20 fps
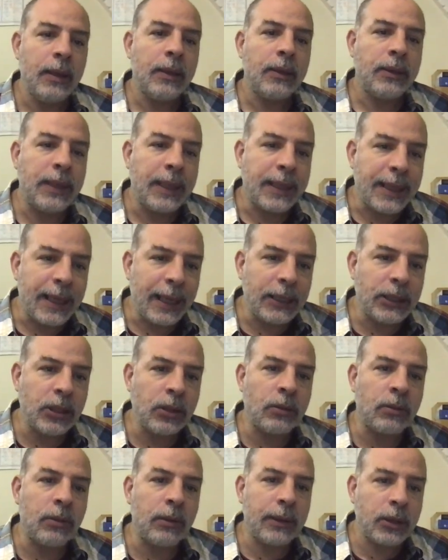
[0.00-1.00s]
the
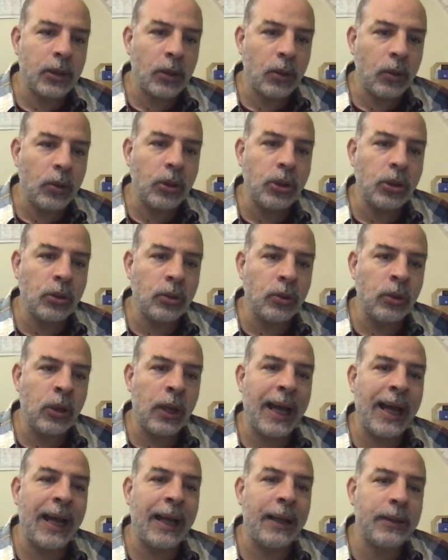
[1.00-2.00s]
calcium chloride solution
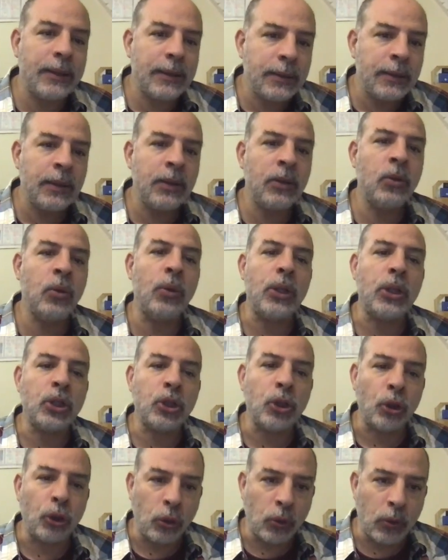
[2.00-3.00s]
added to the
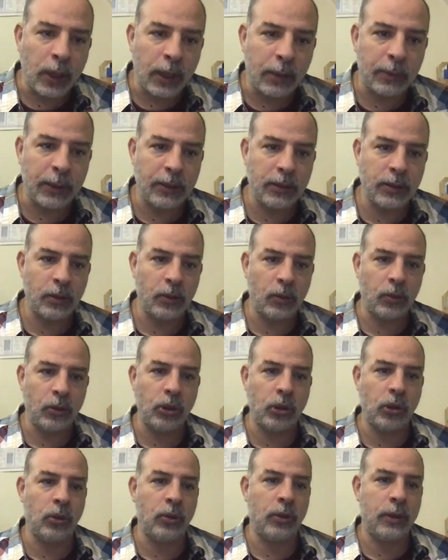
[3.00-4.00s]
sodium carbonate
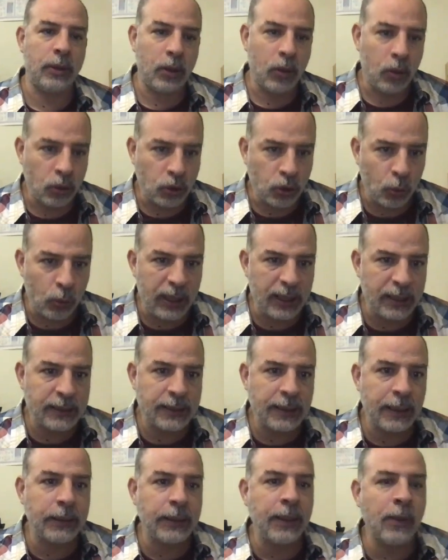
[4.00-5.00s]
solution. So we are
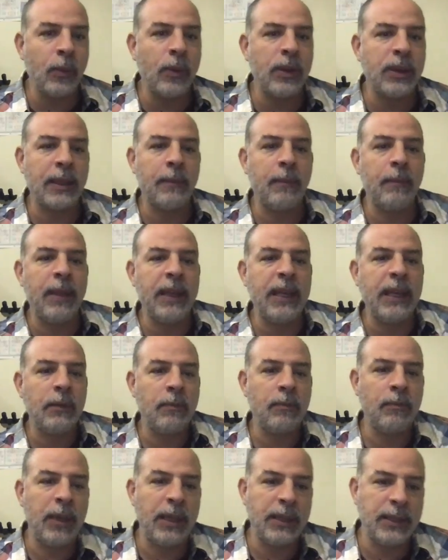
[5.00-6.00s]
starting with a very
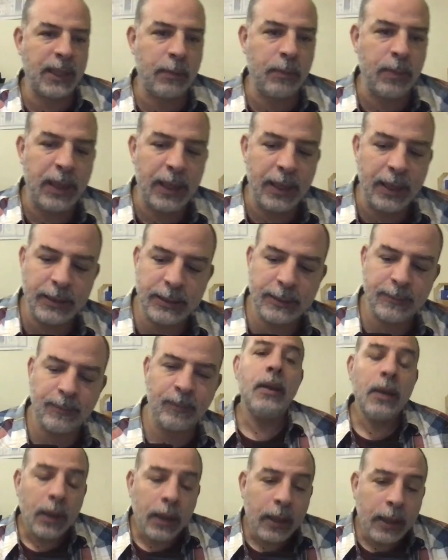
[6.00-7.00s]
basic pH.
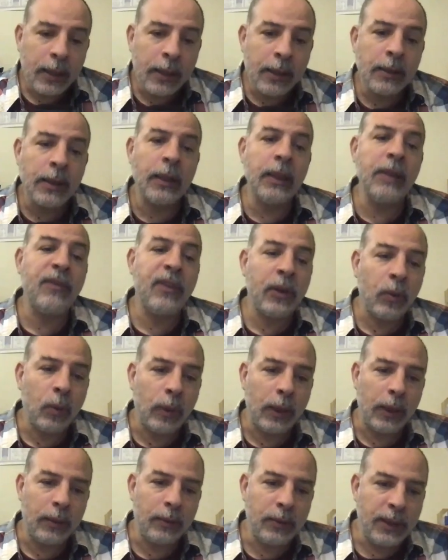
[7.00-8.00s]
In a different
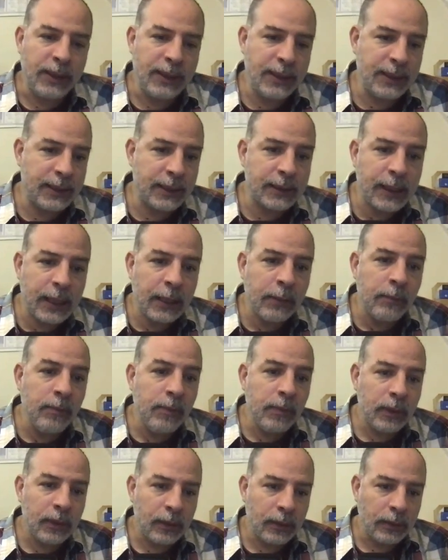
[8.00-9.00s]
way, this is the same.
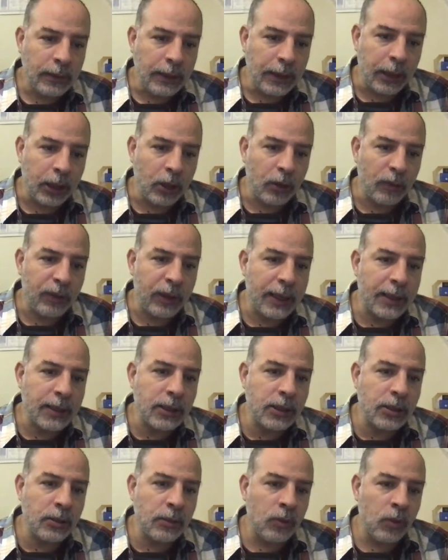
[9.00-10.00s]
Degree of
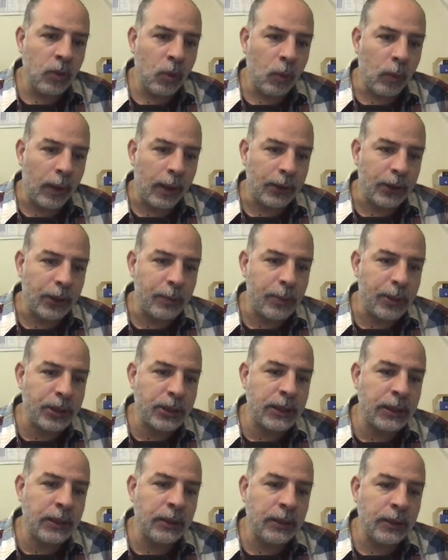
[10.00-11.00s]
reaction,
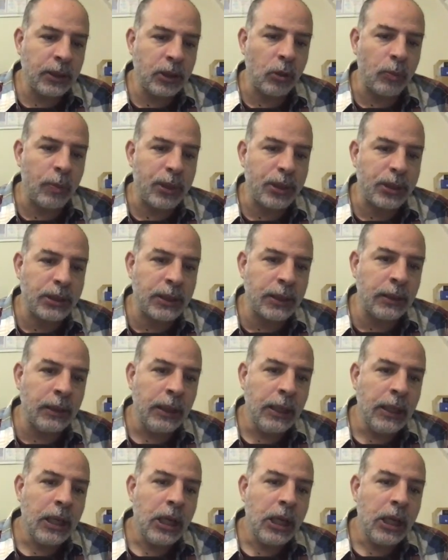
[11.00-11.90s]
100%, 0%.